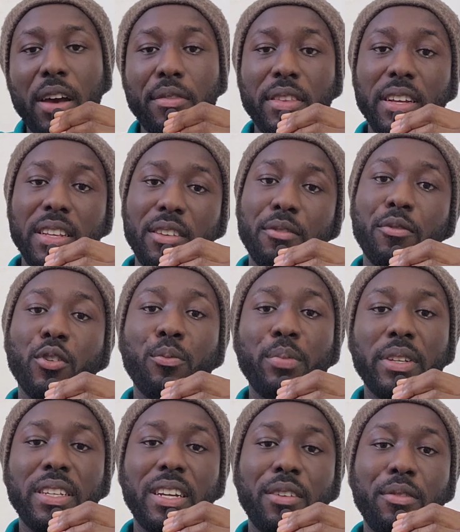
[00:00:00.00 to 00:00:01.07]
After they've
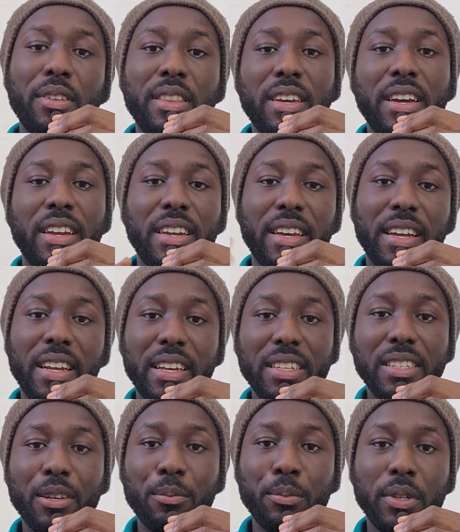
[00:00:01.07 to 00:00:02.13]
completed everything and they click
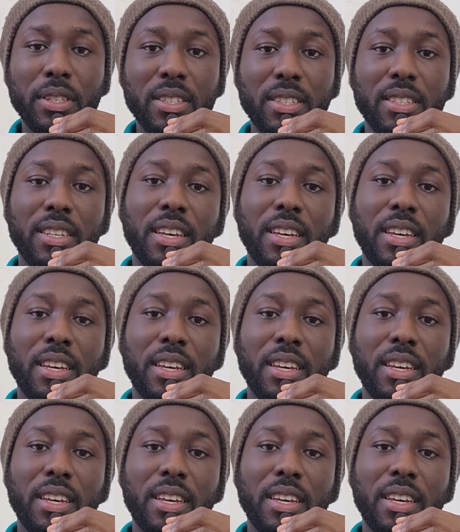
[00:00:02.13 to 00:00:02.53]
submit,